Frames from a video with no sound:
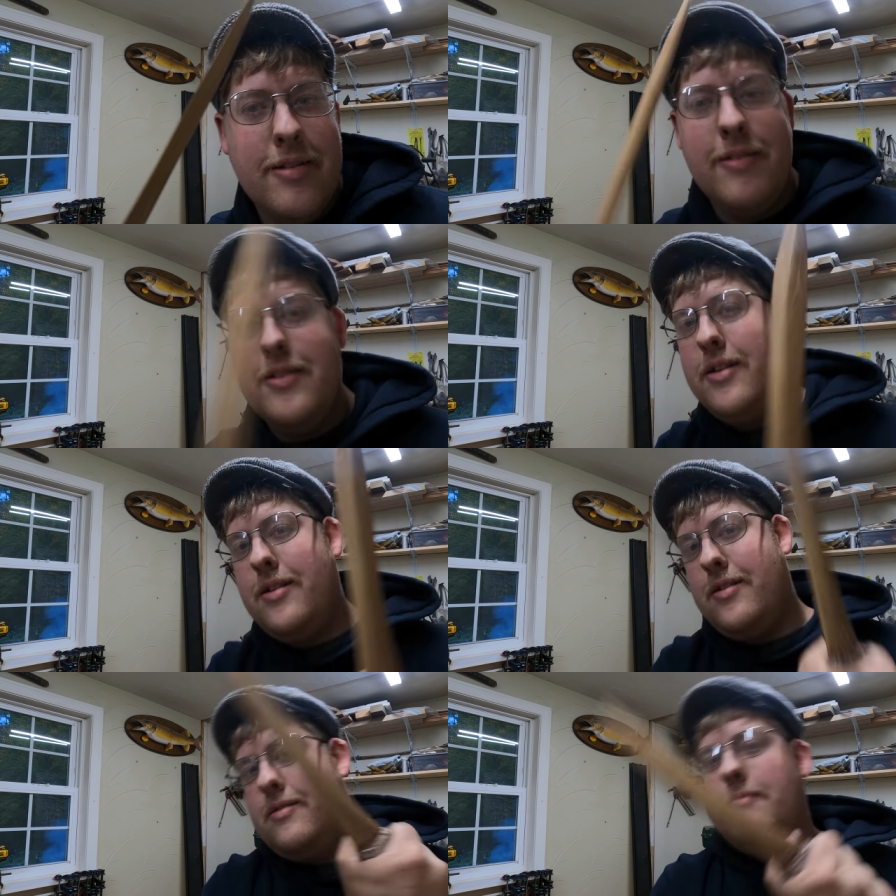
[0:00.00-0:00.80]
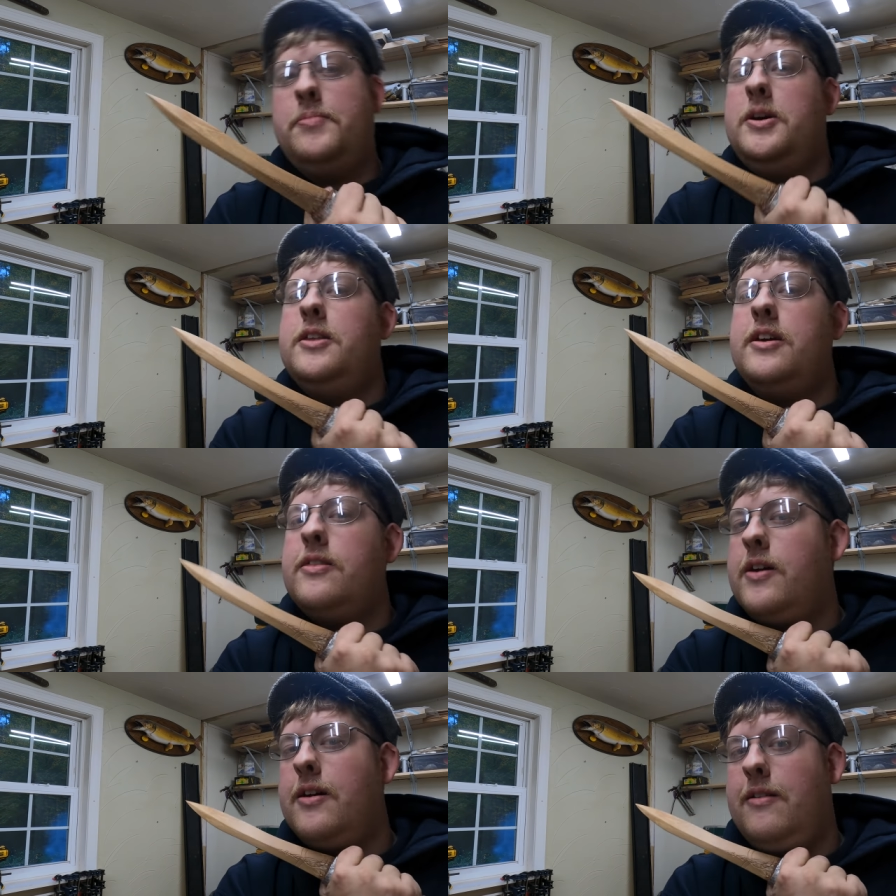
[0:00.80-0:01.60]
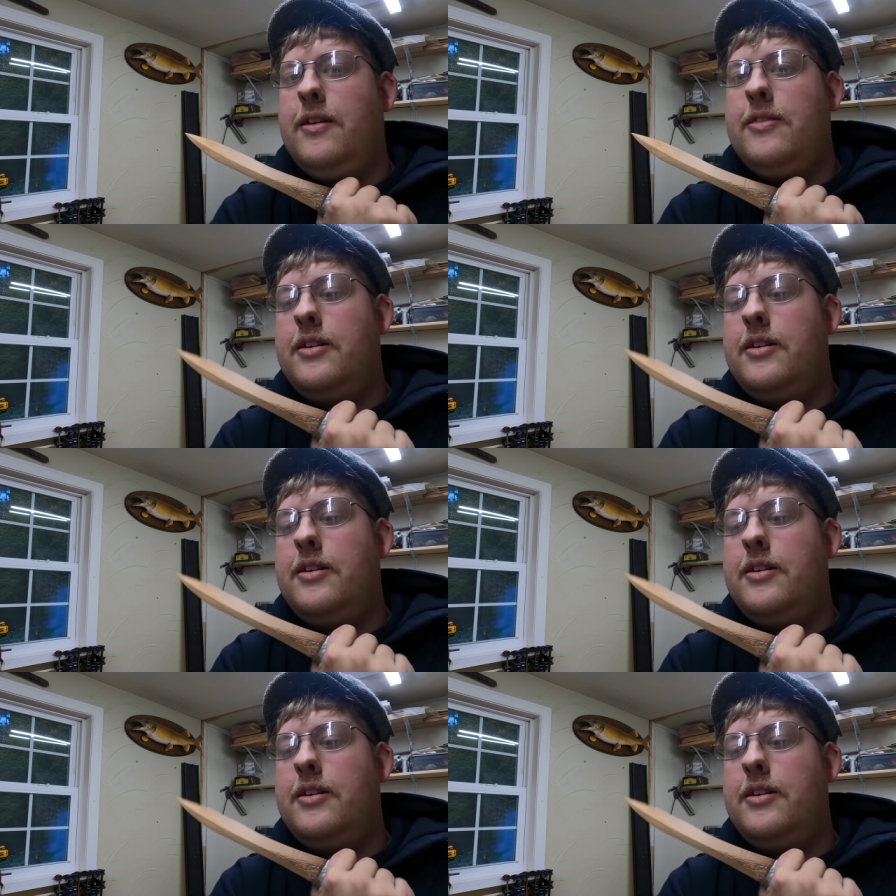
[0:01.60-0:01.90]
Or they're, but I think they're like